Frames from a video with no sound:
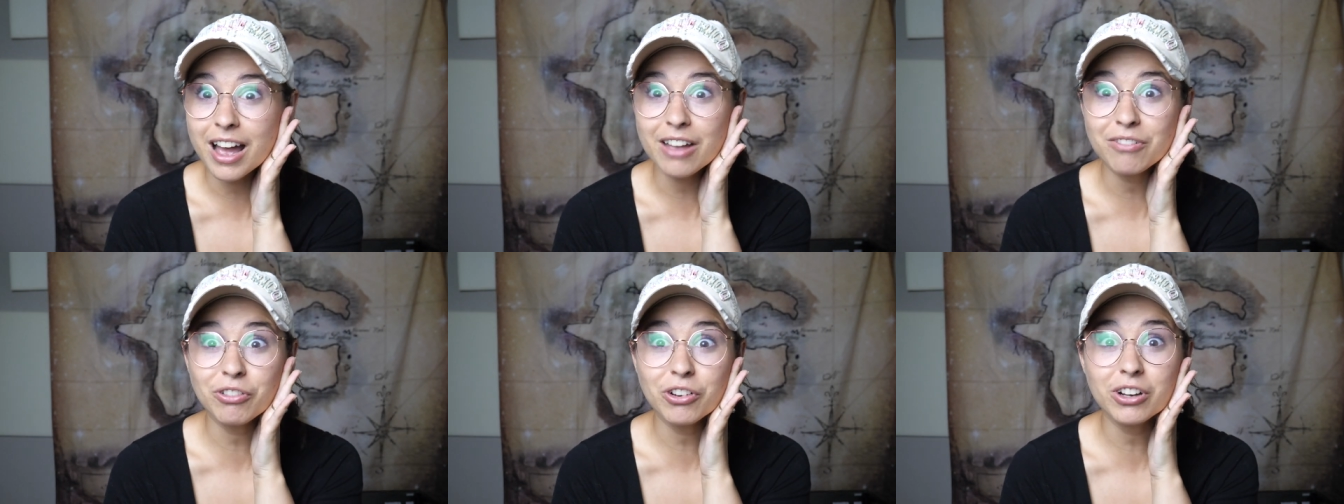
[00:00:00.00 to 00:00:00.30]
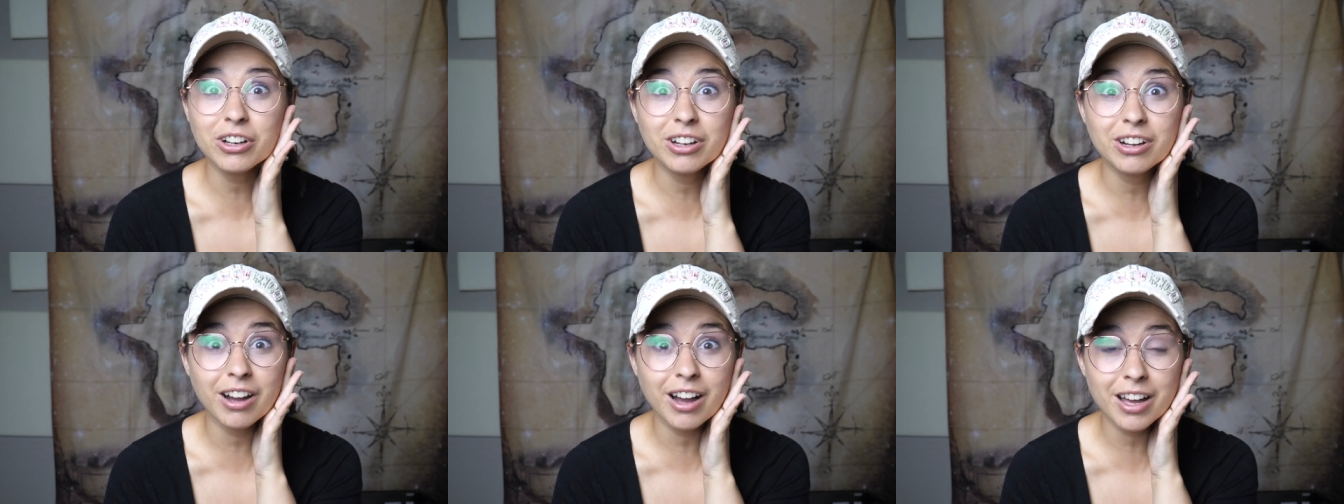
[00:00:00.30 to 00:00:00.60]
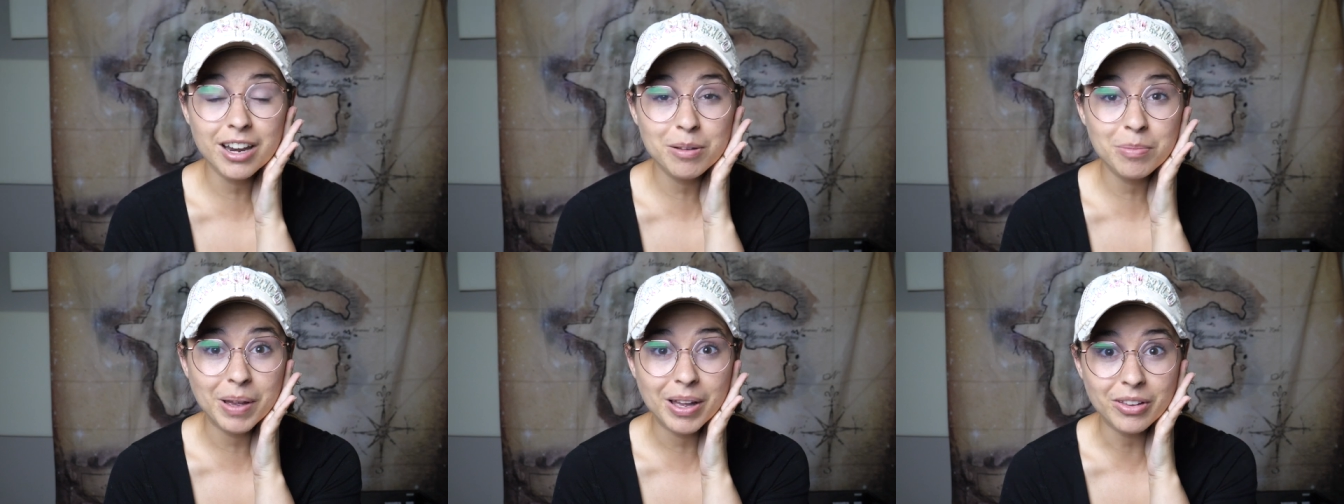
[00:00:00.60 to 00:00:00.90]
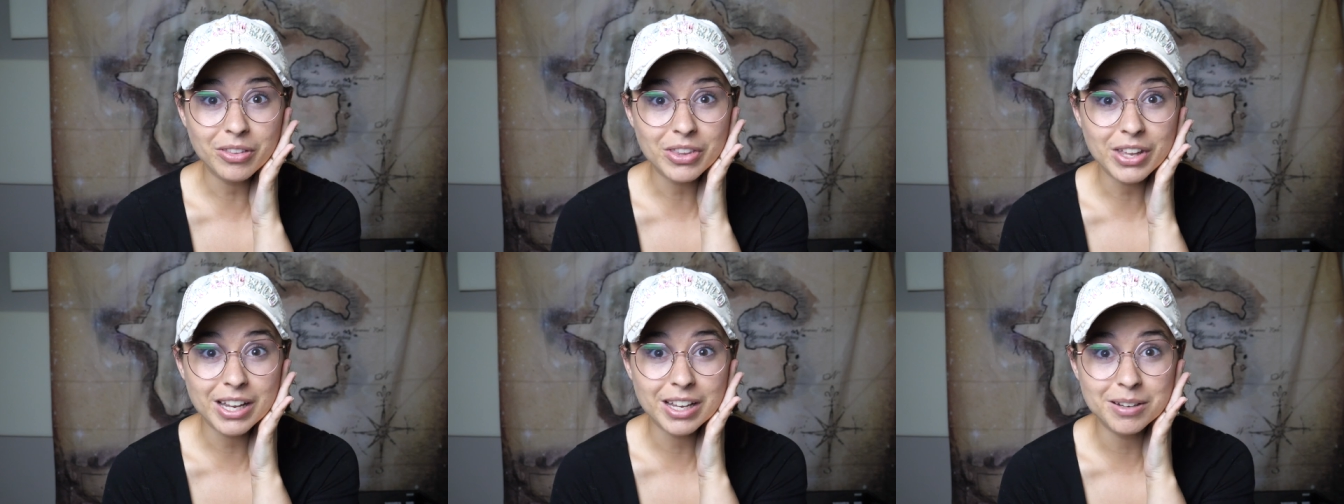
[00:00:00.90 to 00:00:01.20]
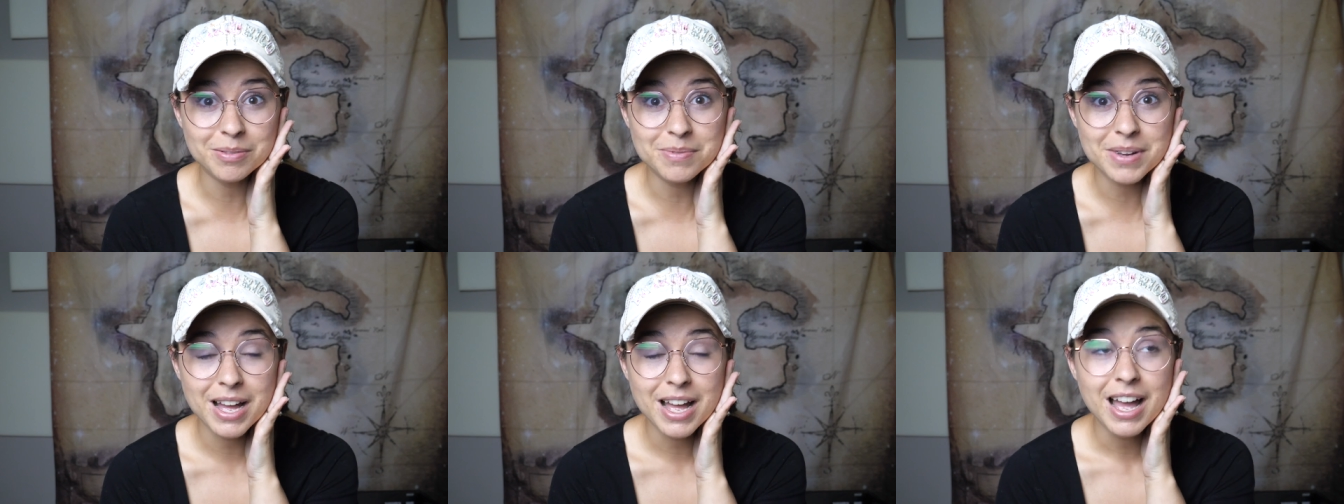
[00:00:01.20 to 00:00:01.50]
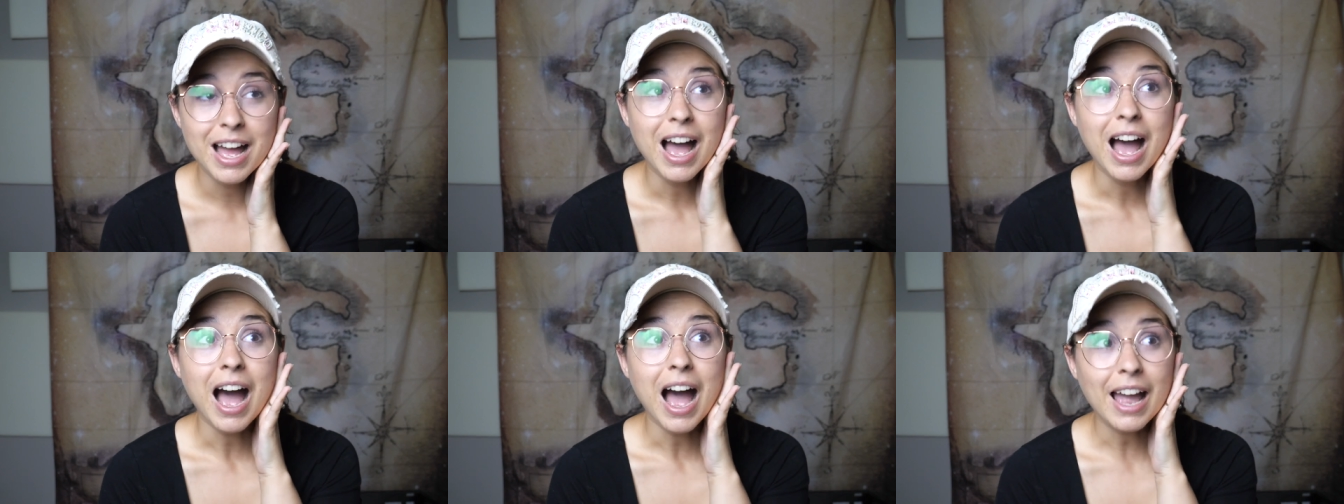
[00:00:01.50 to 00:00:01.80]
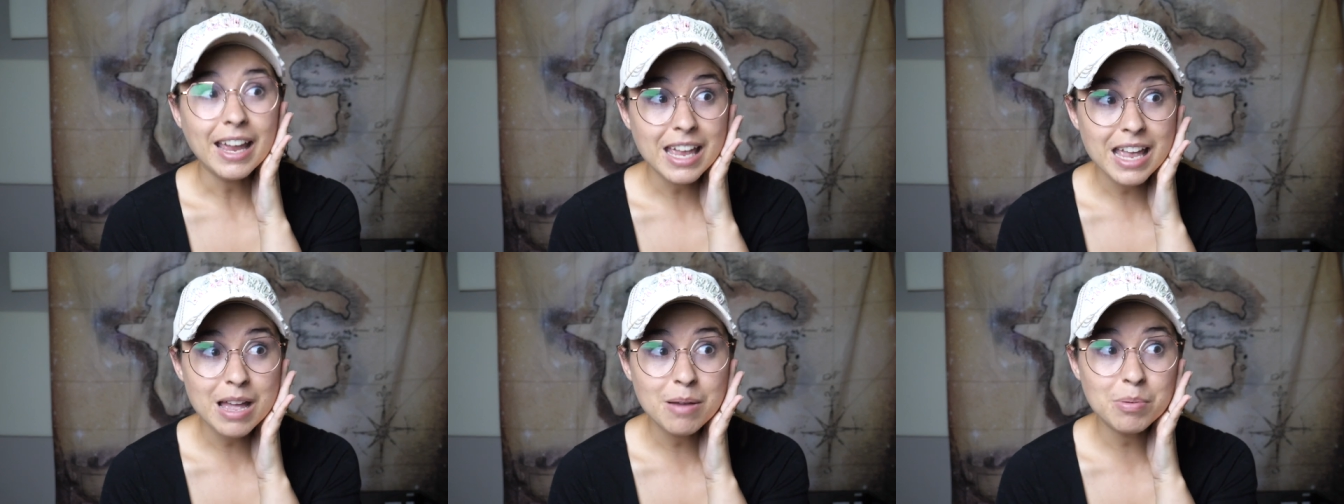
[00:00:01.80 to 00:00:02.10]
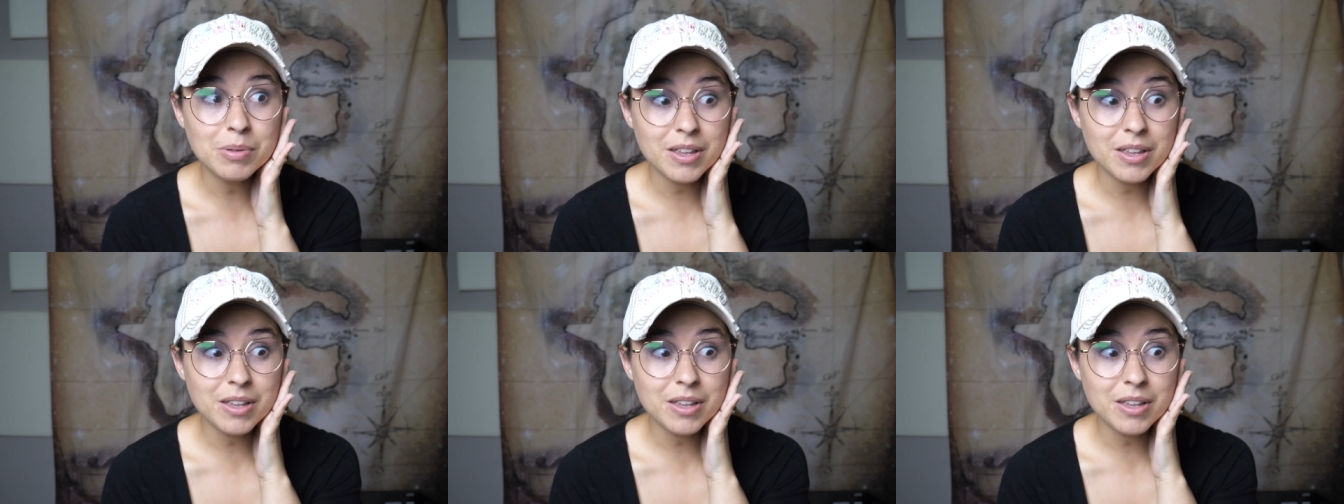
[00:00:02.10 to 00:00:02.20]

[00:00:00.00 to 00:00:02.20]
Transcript: I forgot about them. I can't